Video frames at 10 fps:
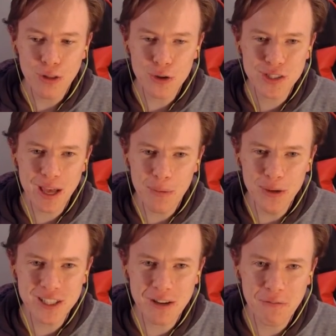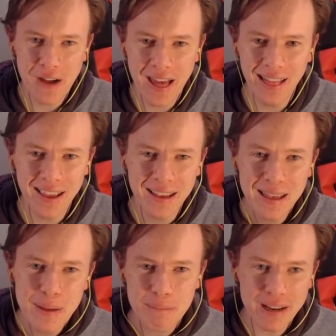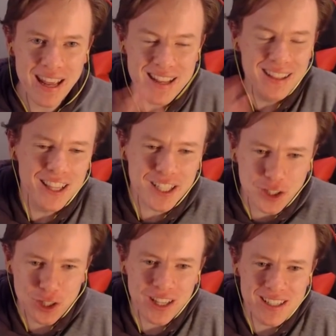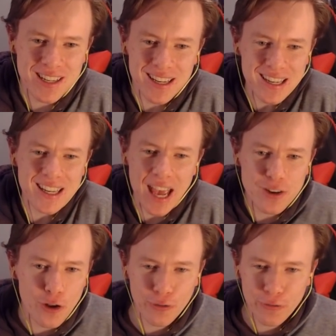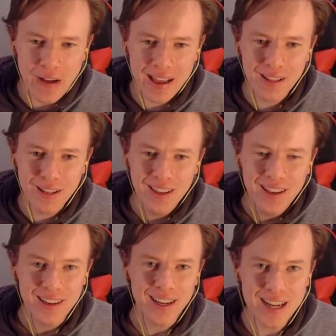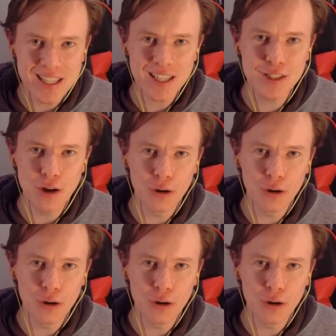close that was to failing, but he literally cannot fail. It is